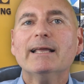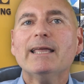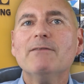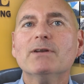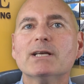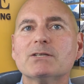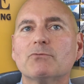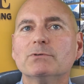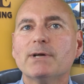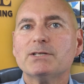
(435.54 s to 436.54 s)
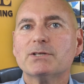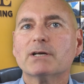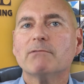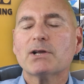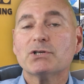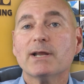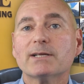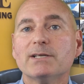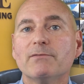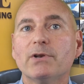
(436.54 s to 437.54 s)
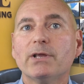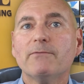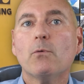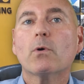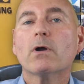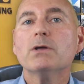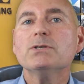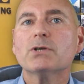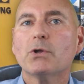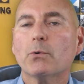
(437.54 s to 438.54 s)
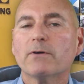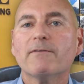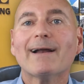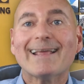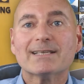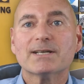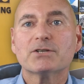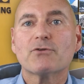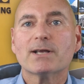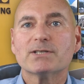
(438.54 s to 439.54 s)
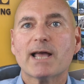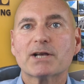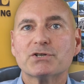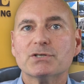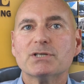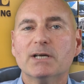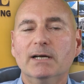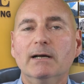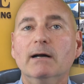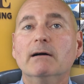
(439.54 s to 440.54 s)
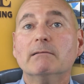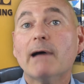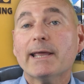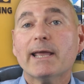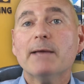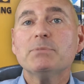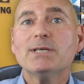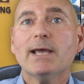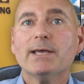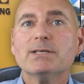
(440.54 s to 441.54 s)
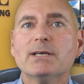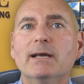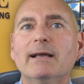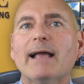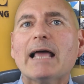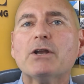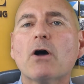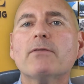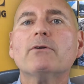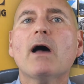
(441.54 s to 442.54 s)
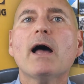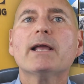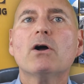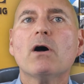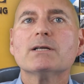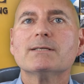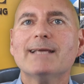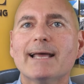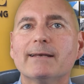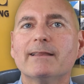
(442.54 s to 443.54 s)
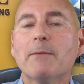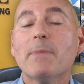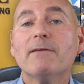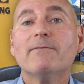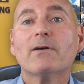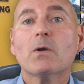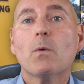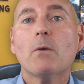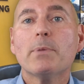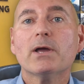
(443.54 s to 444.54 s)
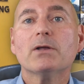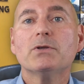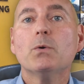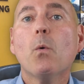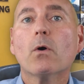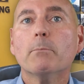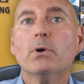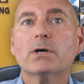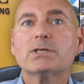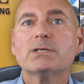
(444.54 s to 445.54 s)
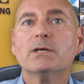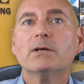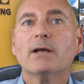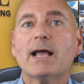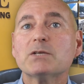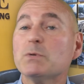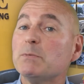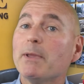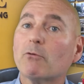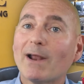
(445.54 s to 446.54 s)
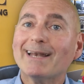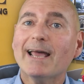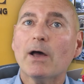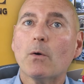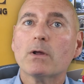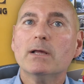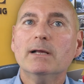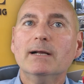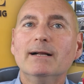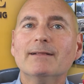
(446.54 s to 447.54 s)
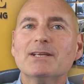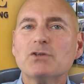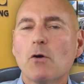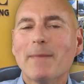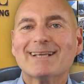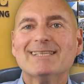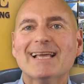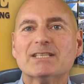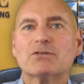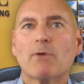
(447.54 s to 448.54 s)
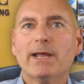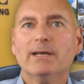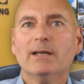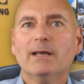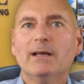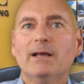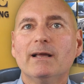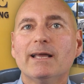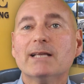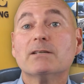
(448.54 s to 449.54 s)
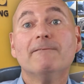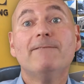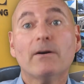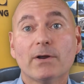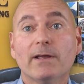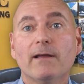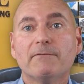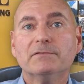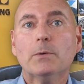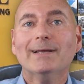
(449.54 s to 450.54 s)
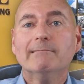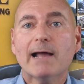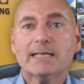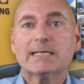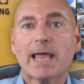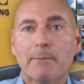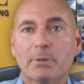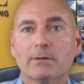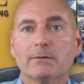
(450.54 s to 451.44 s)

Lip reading: even as it relates to collection activity for unsecured financing transactions like MCAs and other high-cost debt that may very well be on your books as we speak right now. This all makes sense, right? It's a very fluid landscape.